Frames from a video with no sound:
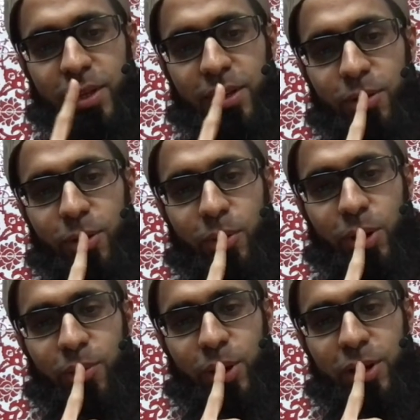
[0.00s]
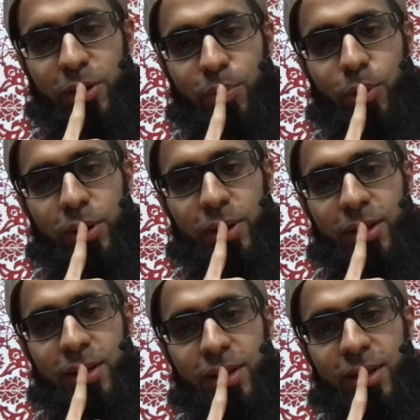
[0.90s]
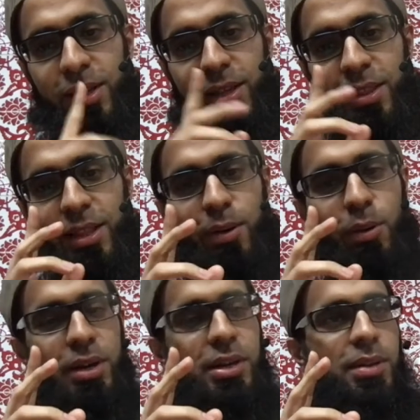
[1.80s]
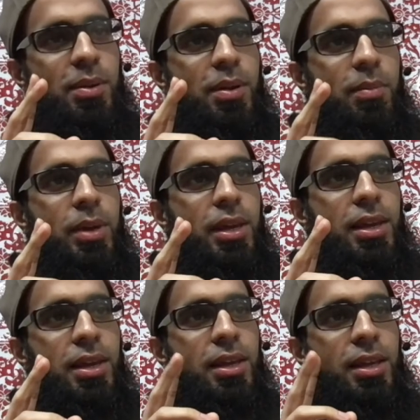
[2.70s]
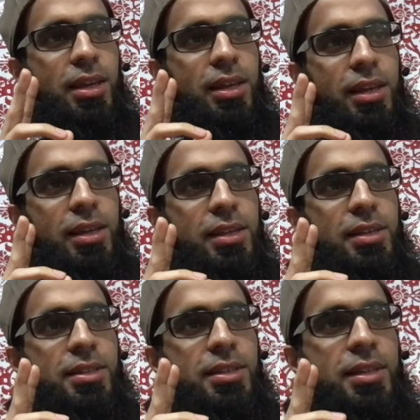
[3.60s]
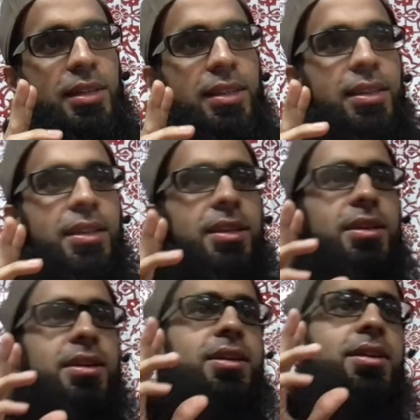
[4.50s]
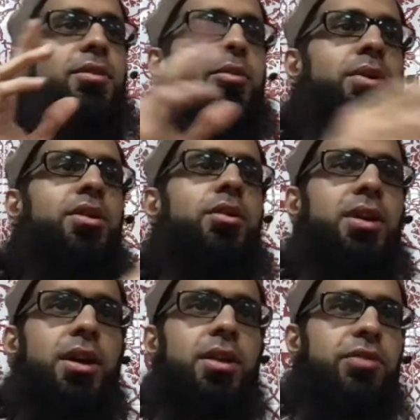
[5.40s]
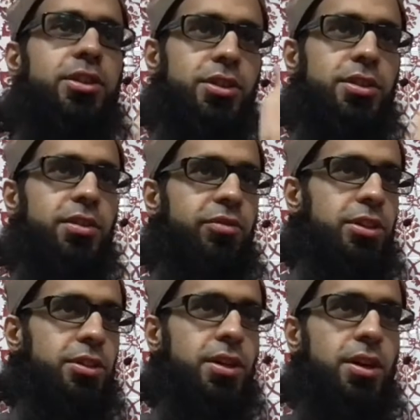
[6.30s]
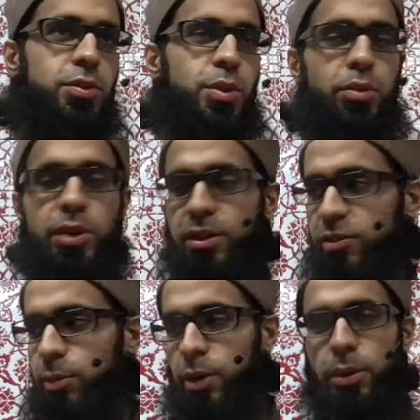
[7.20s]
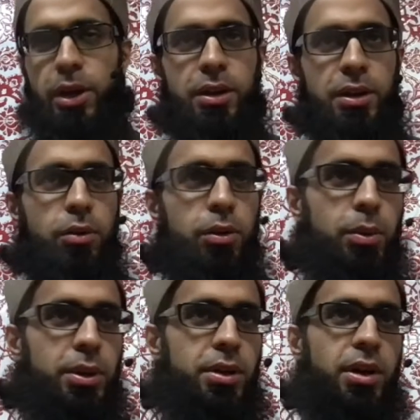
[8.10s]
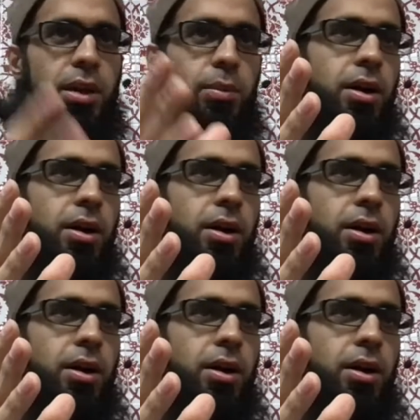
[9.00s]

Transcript: one other point that I wanted to make is, in our Fajr talks, when we're reading from Arbaeen and Nawawi, we're talking about